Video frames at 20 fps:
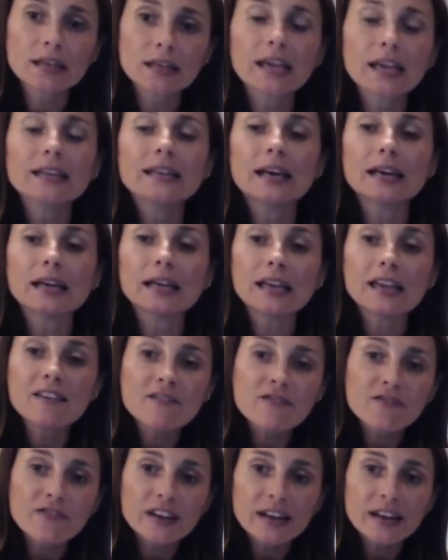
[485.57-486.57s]
in an
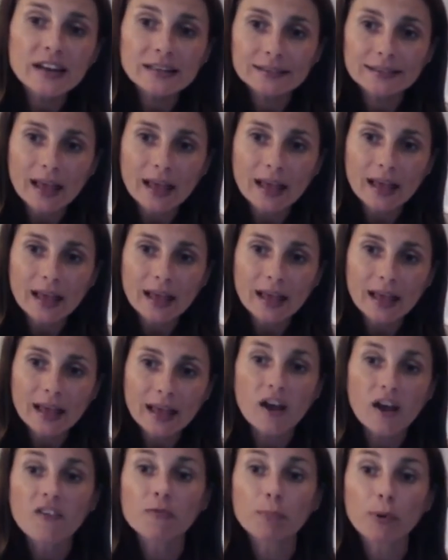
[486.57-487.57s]
infinite number
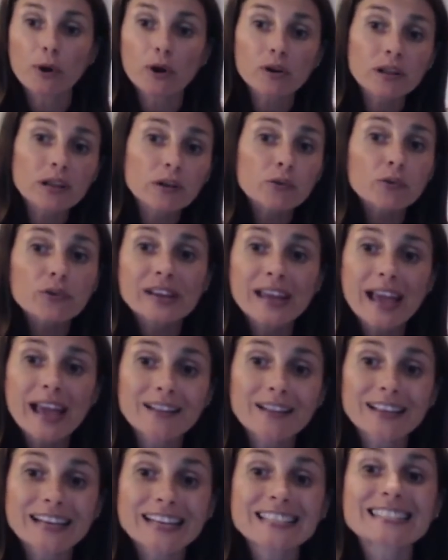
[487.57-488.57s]
of parallel
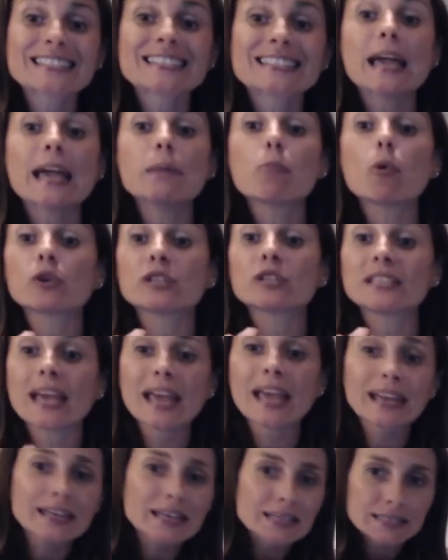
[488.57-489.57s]
realities
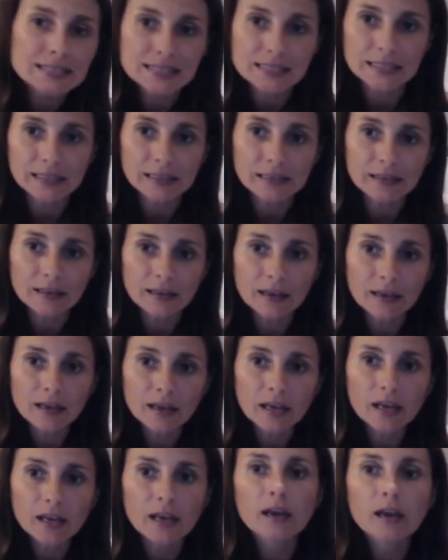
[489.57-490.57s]
simultaneously
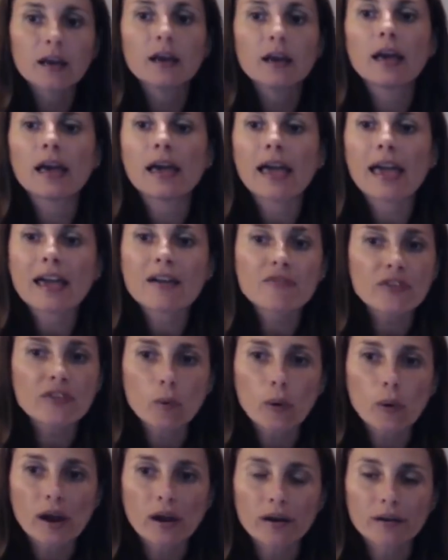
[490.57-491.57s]

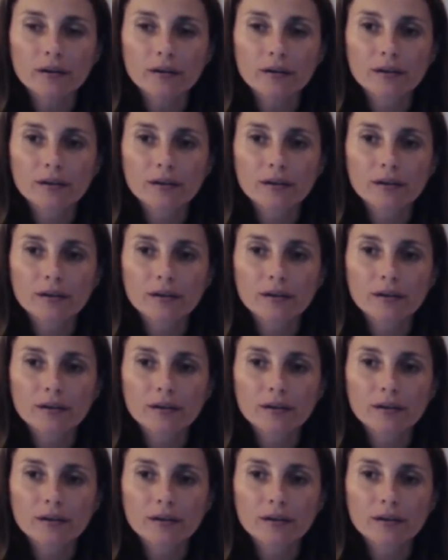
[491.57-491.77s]
everywhere.